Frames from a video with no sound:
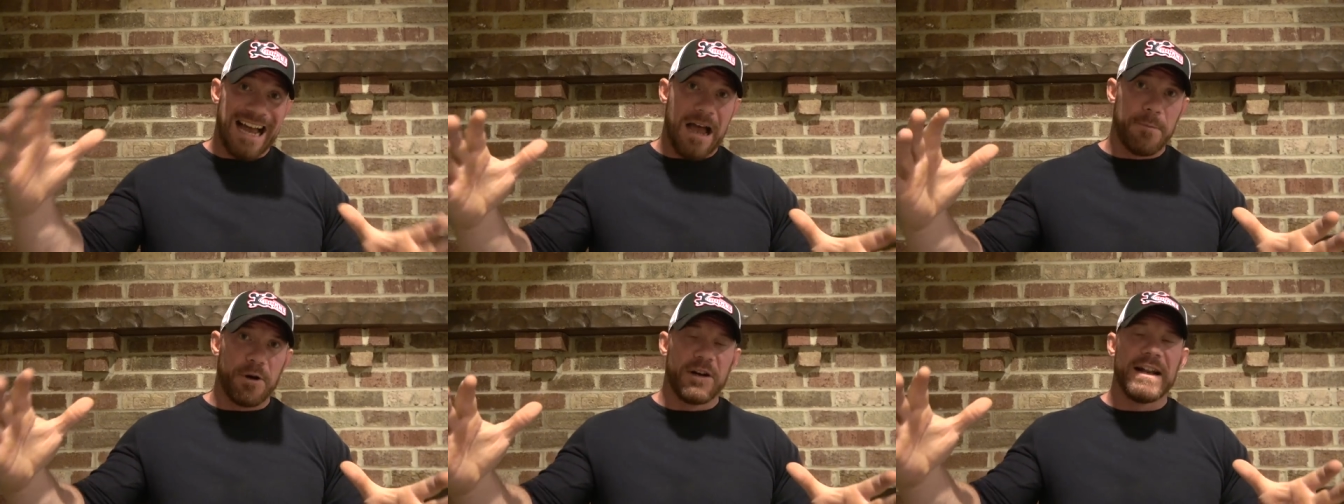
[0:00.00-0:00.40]

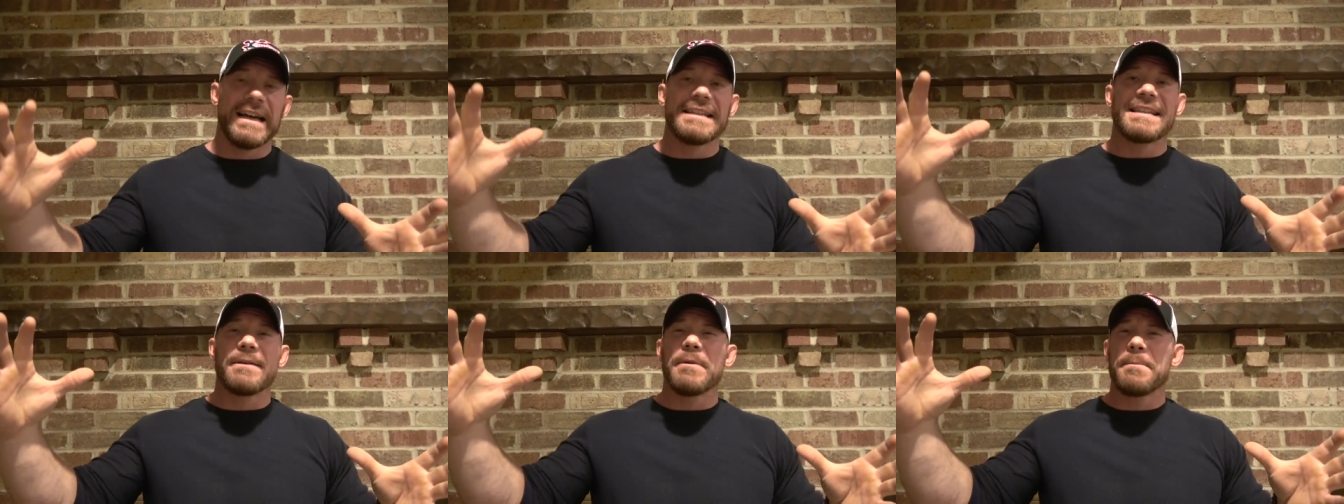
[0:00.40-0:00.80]
time our
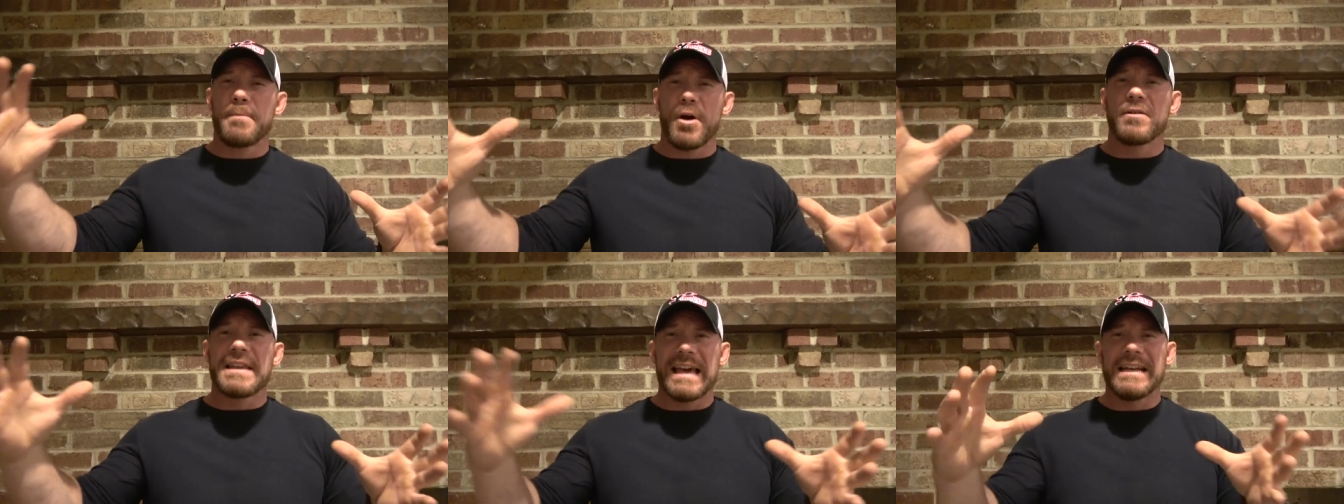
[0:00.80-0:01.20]
nights that we
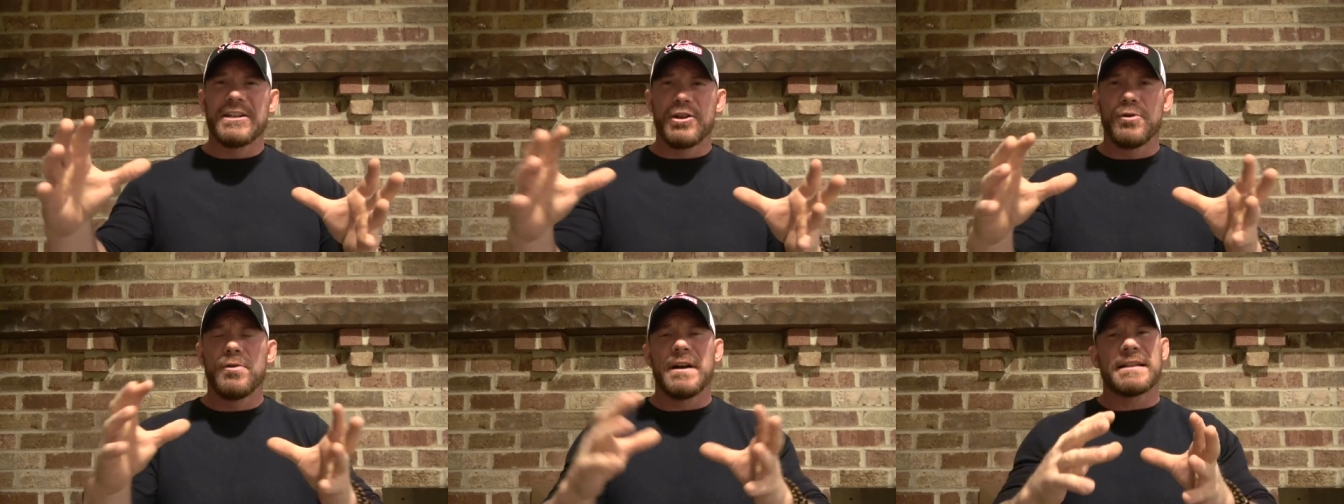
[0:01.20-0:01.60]
both kind of
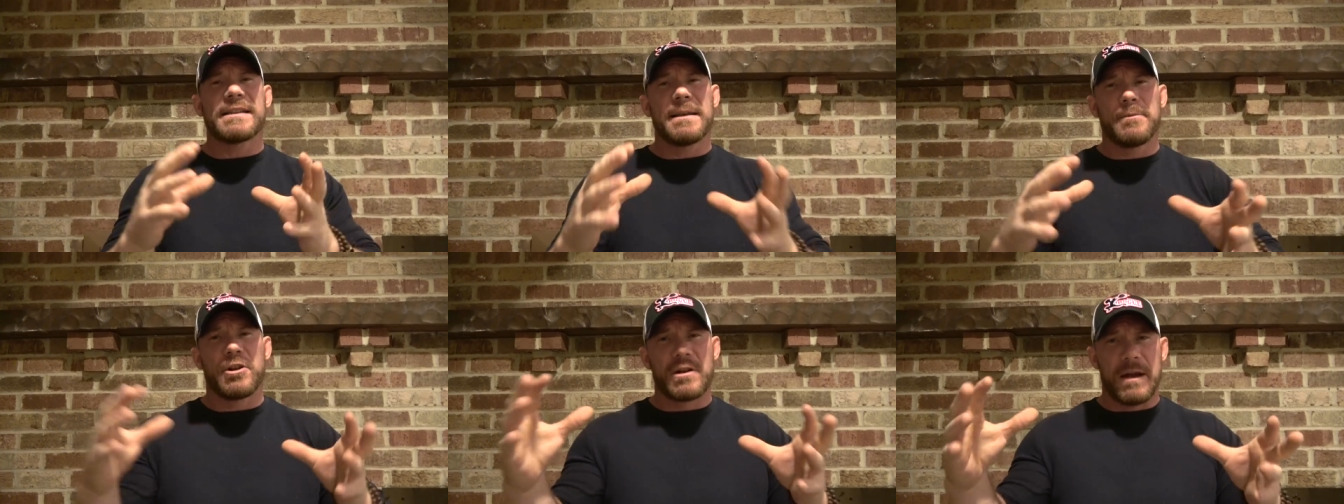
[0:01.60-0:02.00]
do a
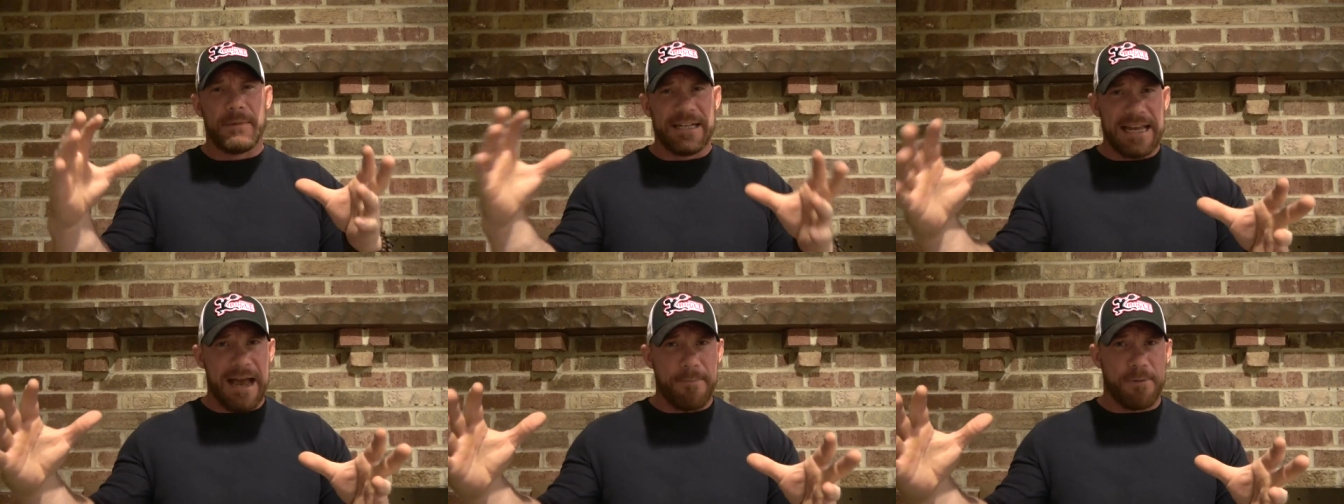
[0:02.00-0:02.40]
similar
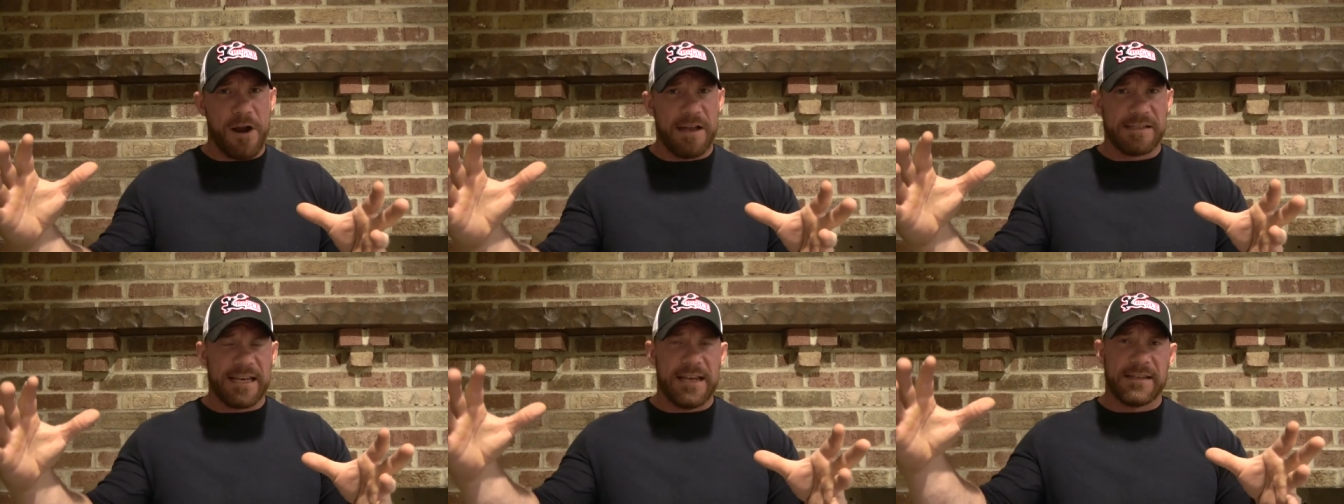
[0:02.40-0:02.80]
coming down
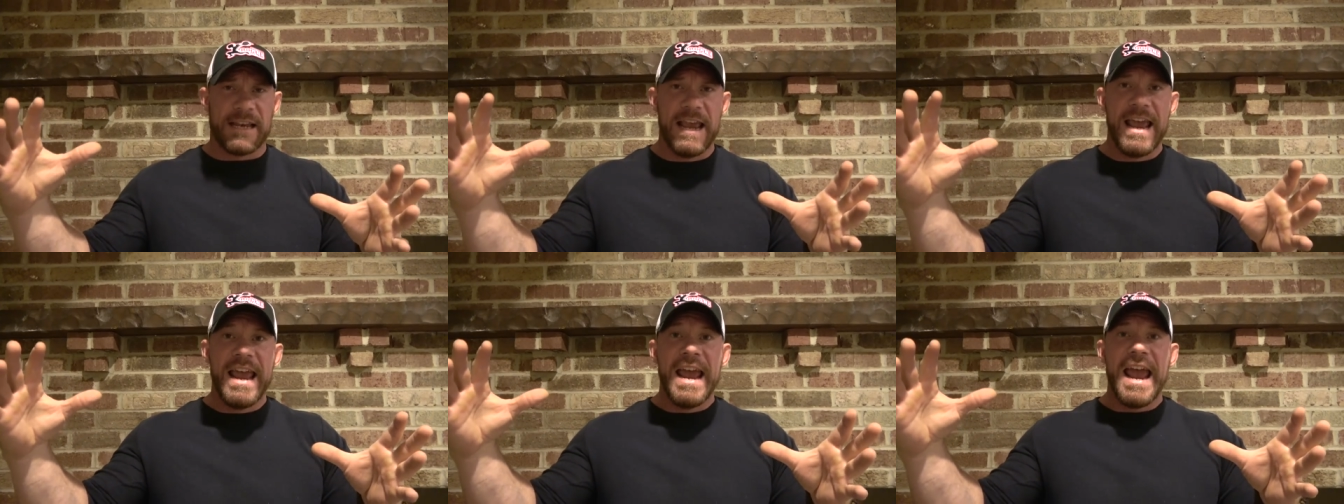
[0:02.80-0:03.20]

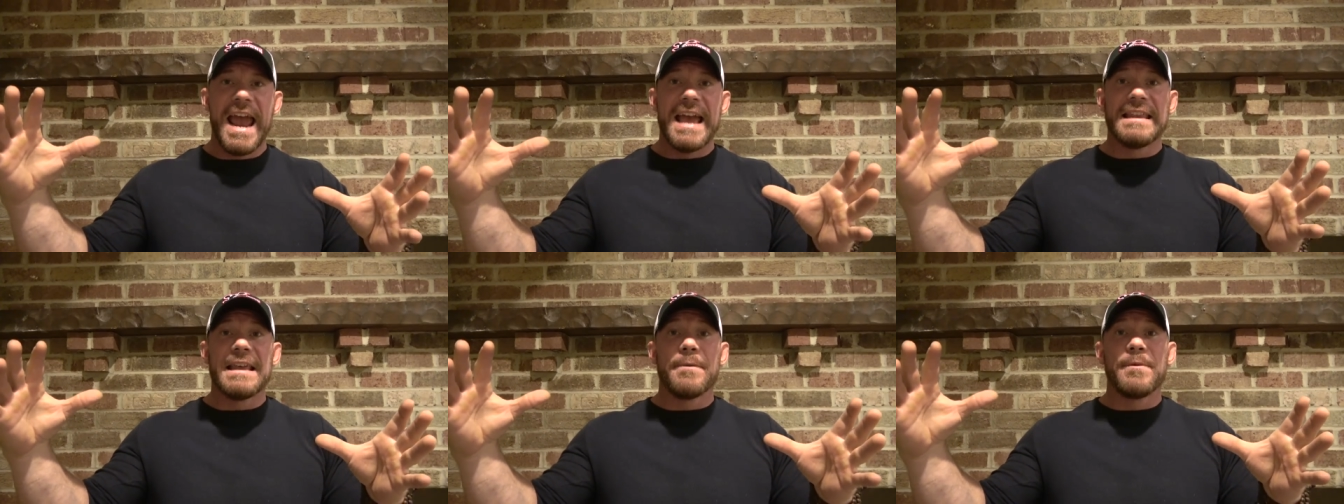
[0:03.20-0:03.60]
process,
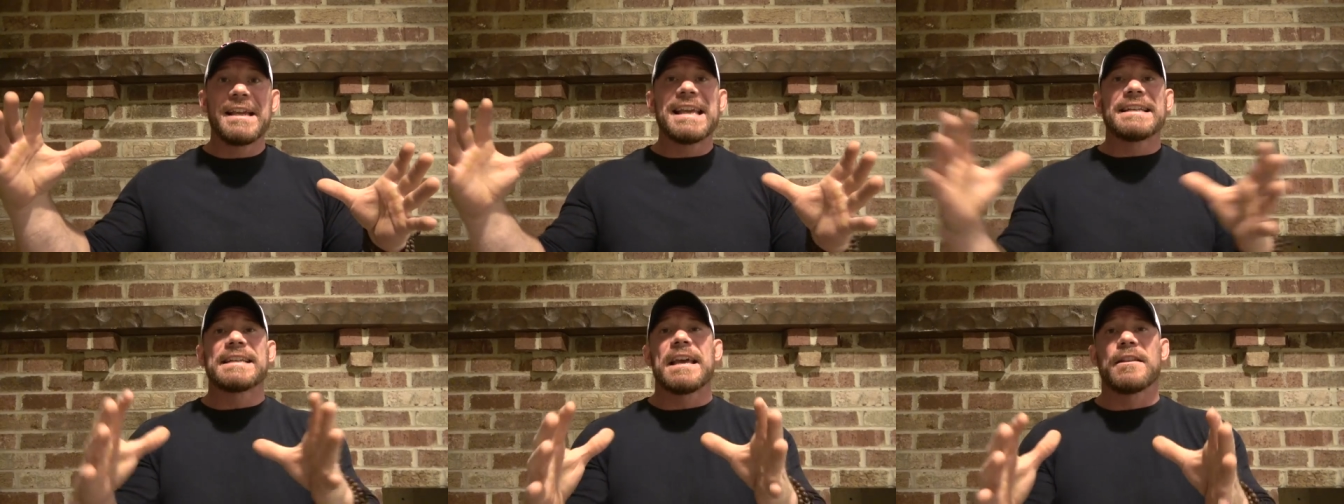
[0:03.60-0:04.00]
and then we
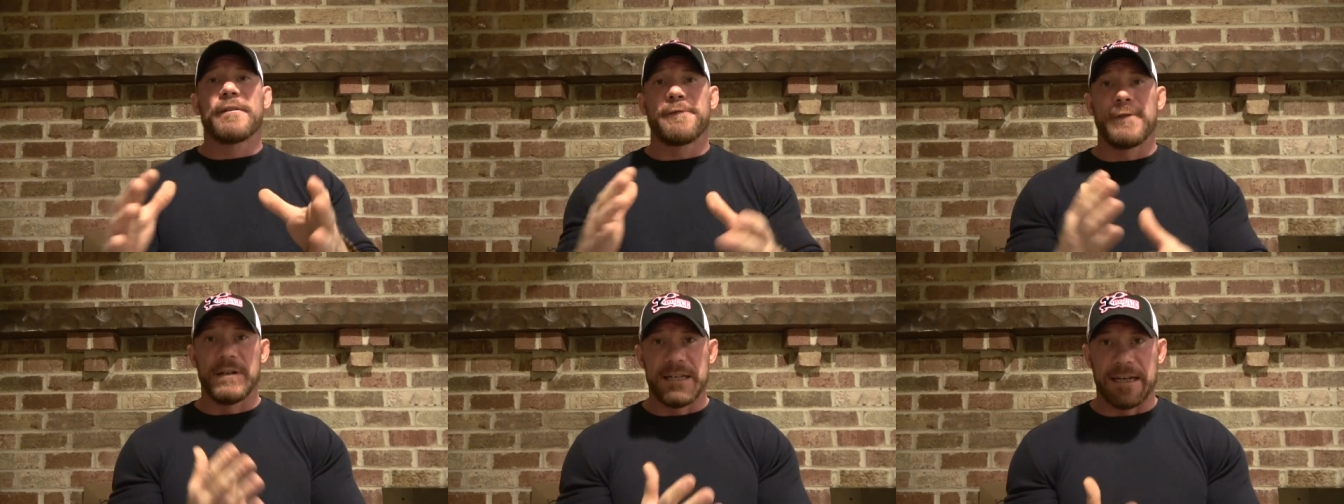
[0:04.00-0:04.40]
get
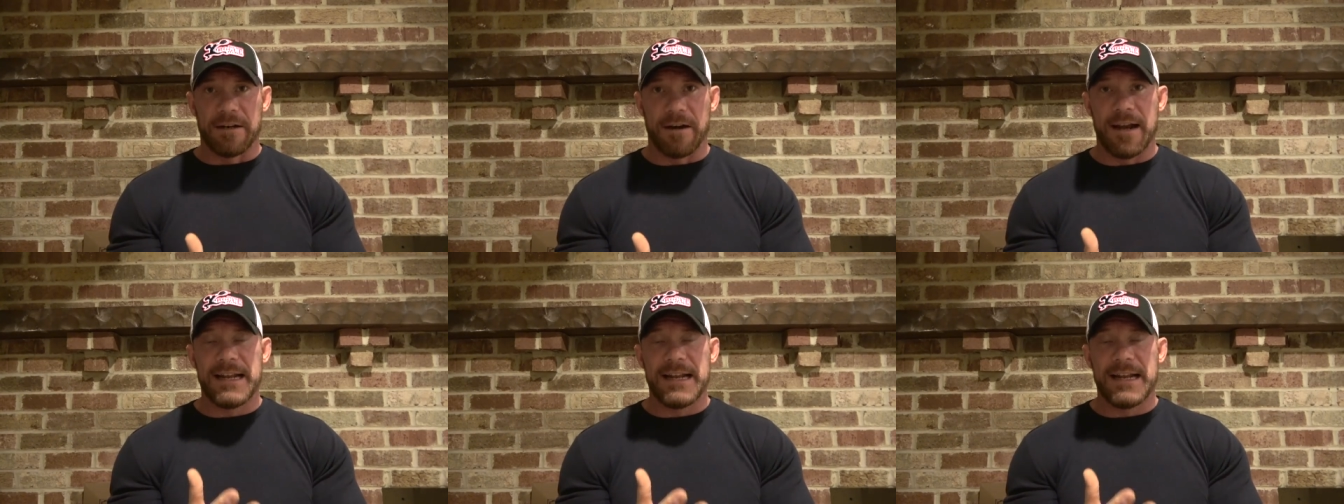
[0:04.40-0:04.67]
together for dinner.